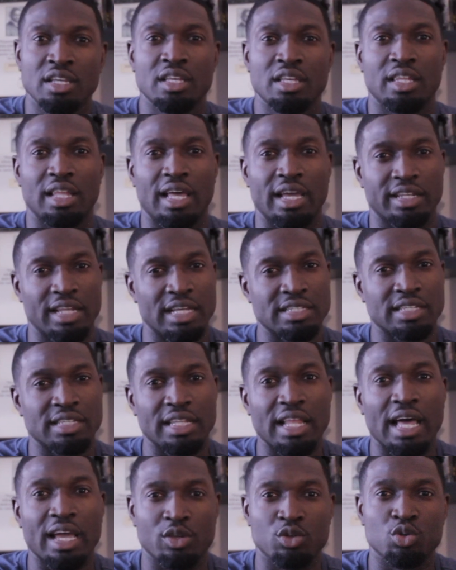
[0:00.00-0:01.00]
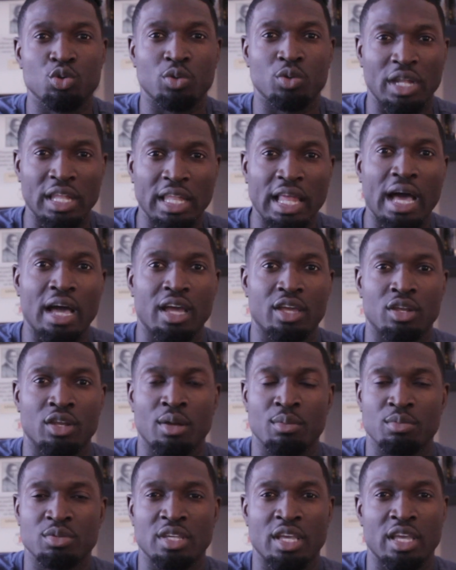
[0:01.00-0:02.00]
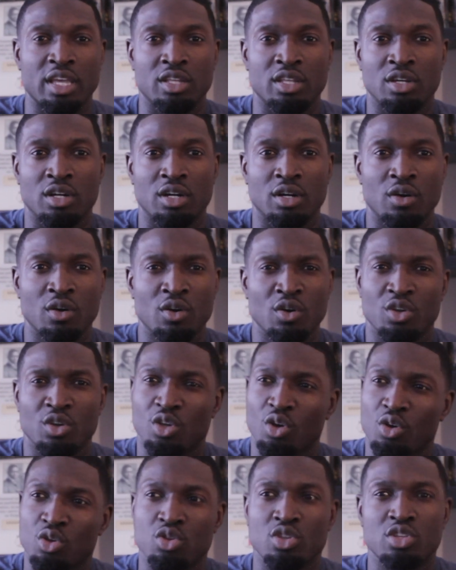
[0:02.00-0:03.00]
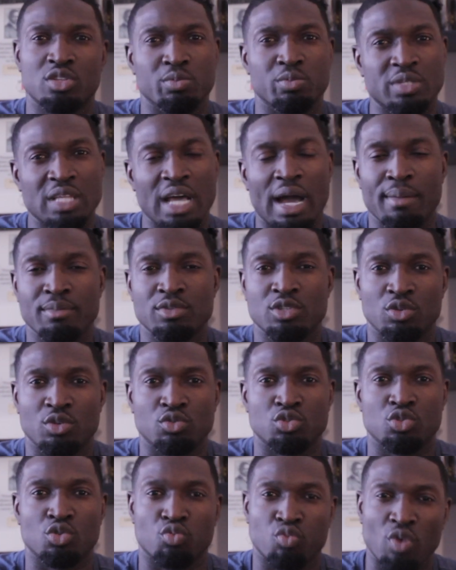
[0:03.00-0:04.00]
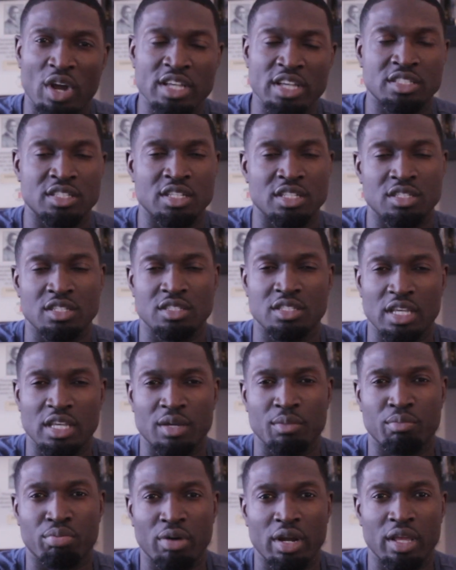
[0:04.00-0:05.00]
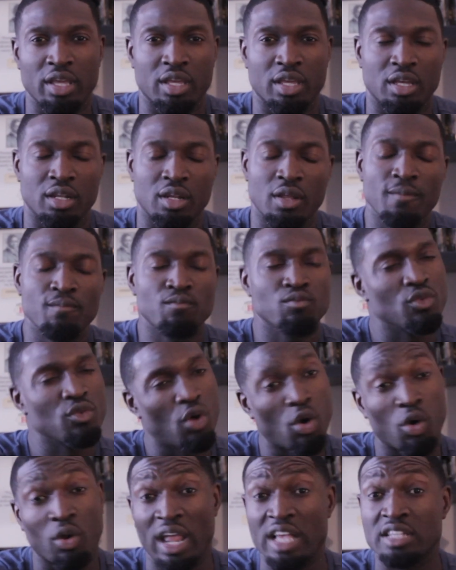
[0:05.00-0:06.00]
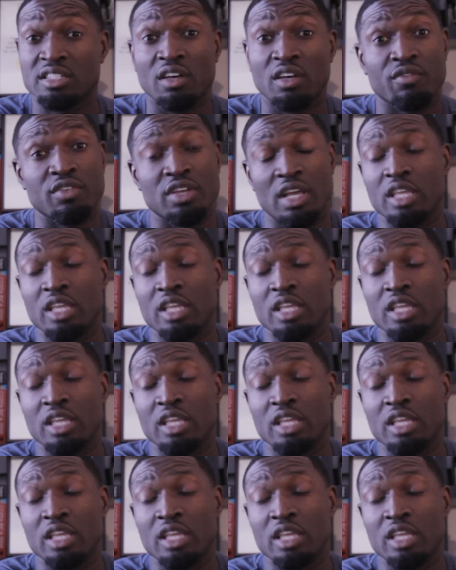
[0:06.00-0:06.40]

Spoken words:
Like, that's a lot. You're doing a lot. You know what I'm saying? Yo, you need some time to rest and to take a break and all that stuff.